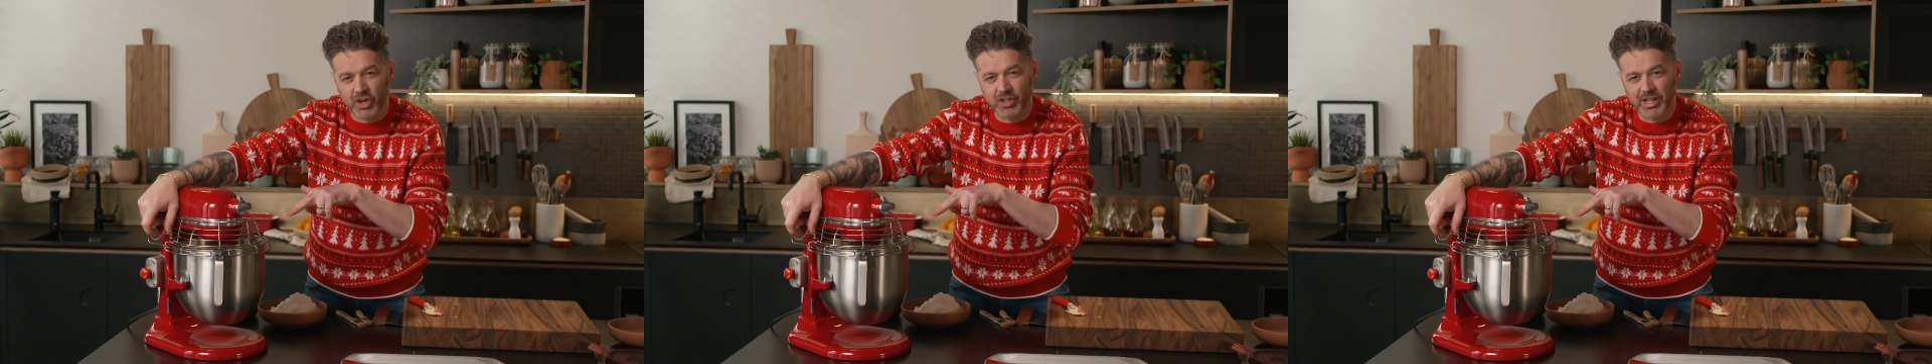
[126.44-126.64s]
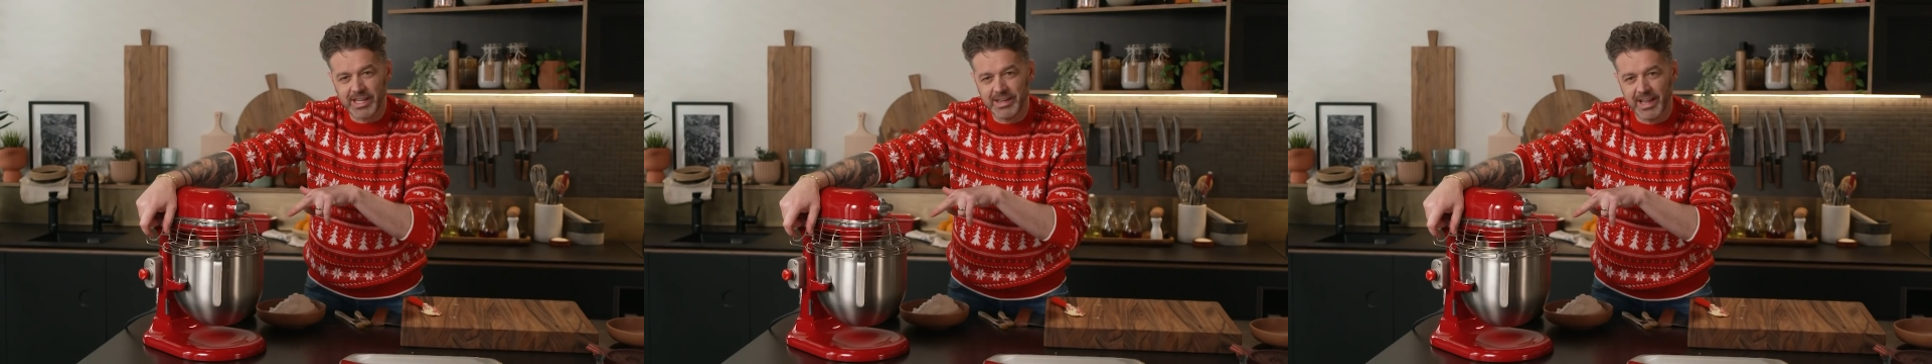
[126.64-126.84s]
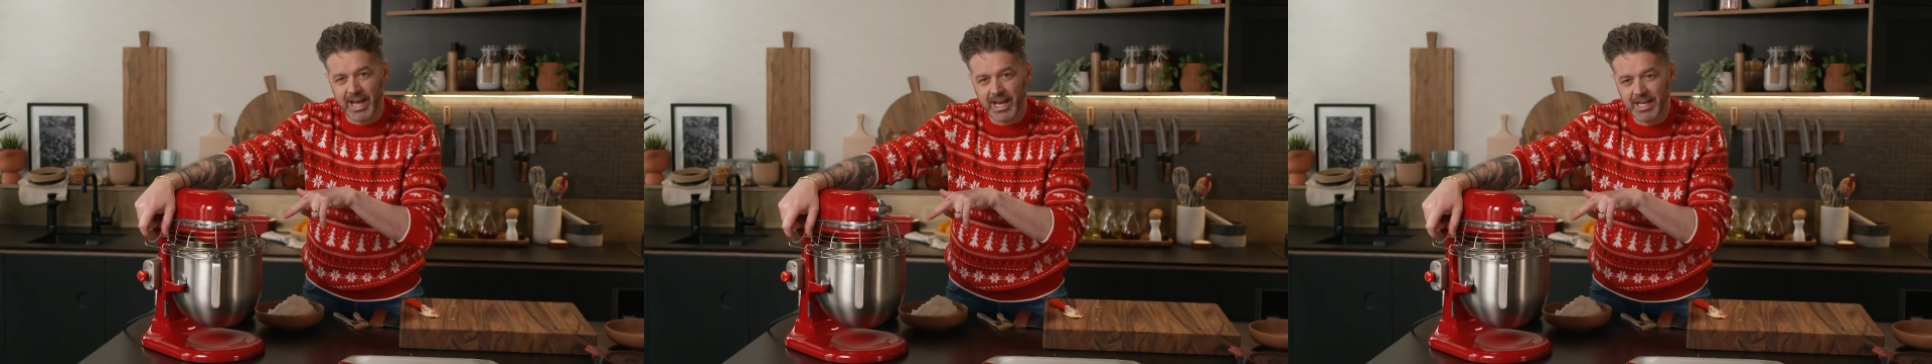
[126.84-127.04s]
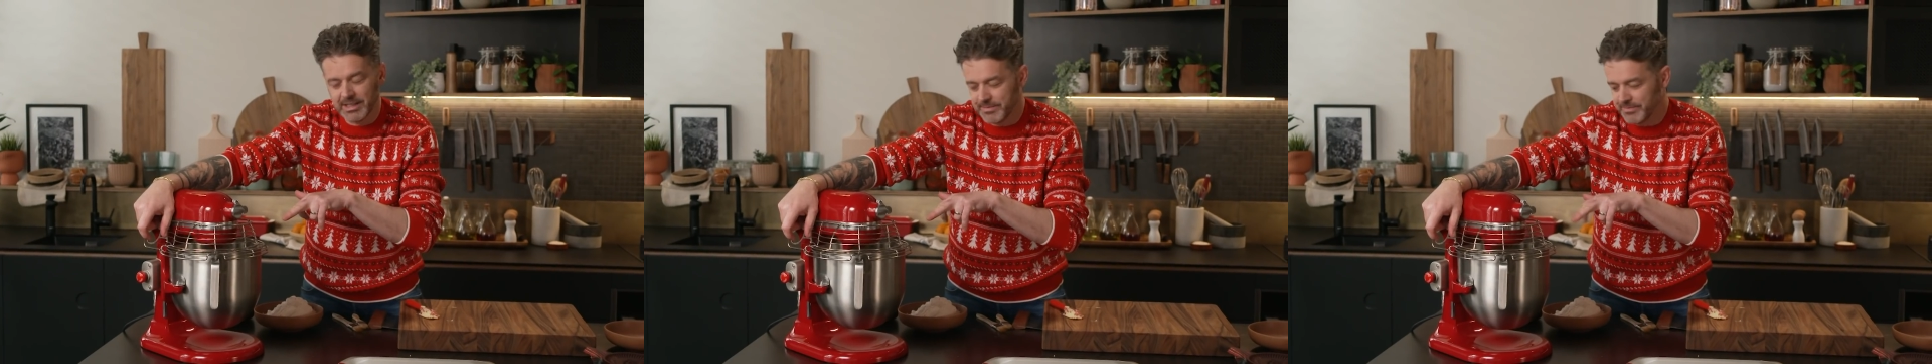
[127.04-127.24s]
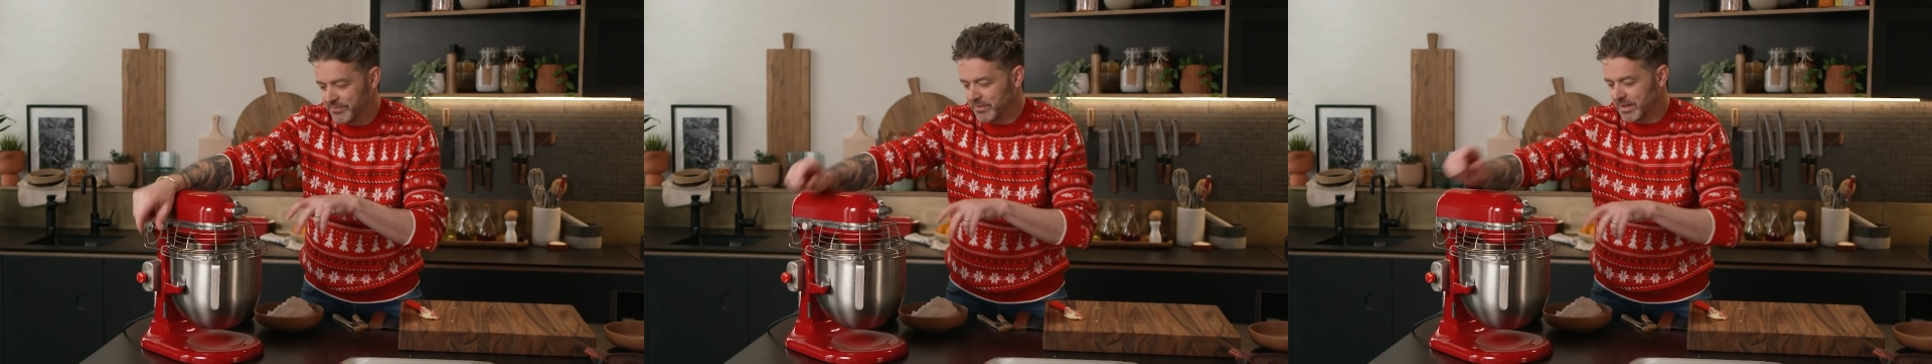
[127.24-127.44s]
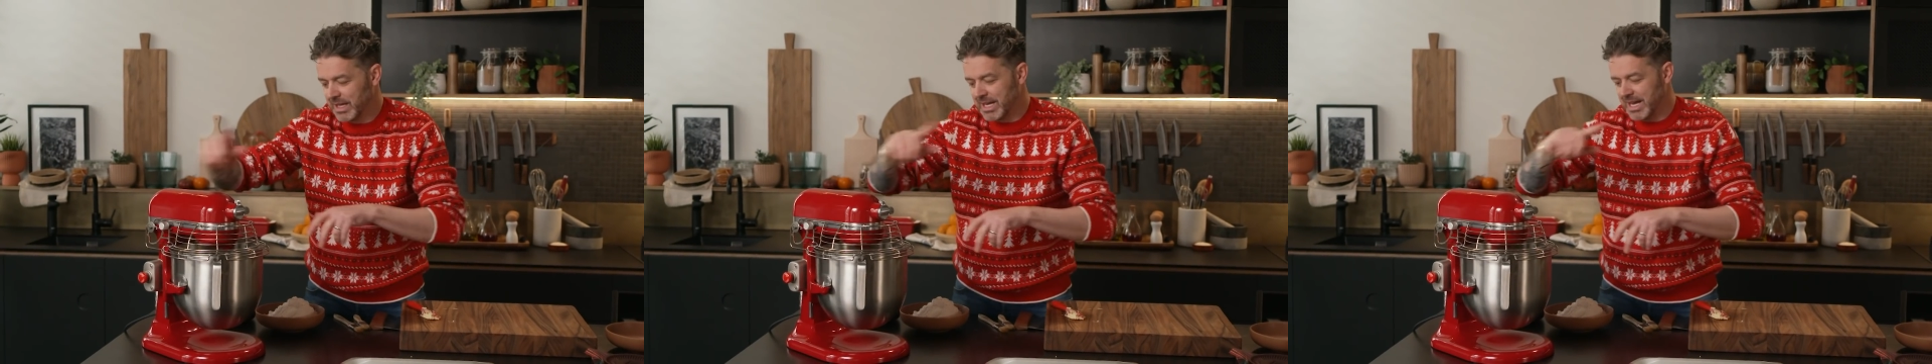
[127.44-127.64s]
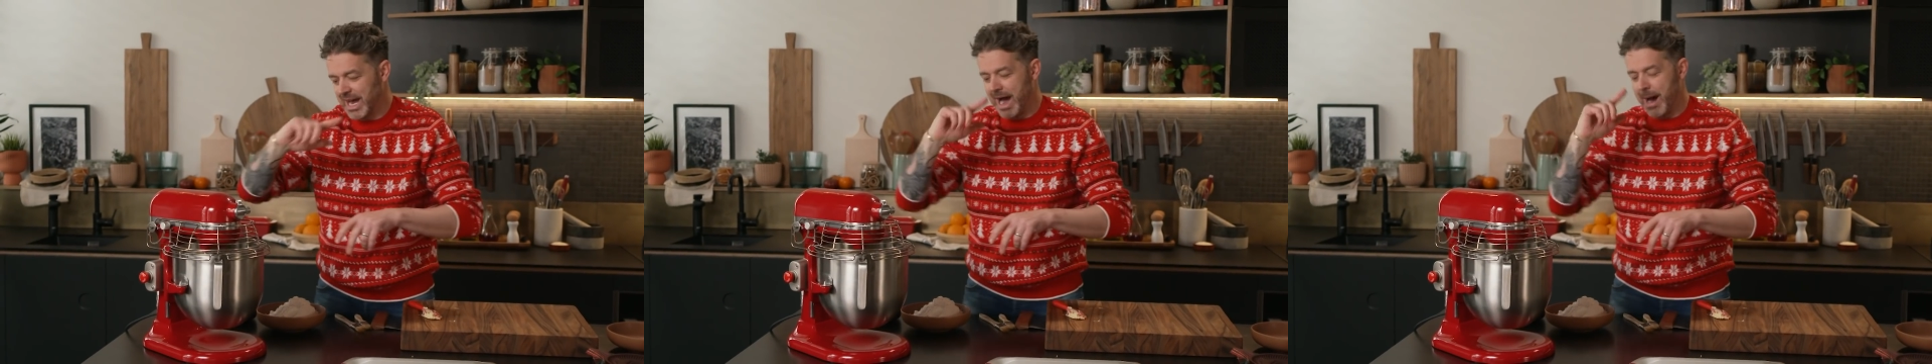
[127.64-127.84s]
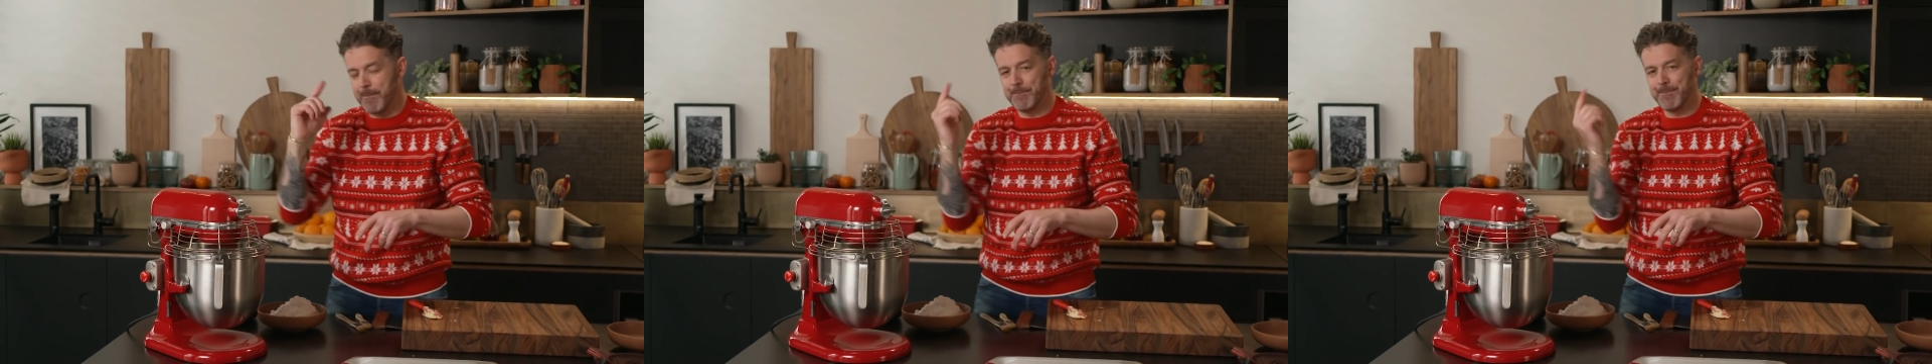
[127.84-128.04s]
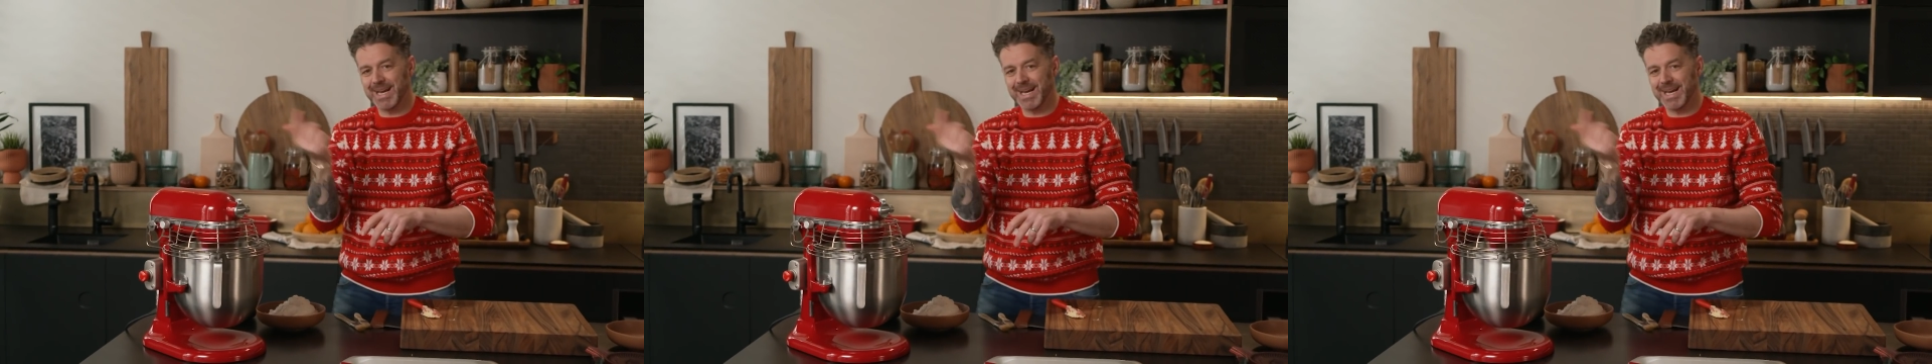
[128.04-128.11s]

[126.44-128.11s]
all in there, I'm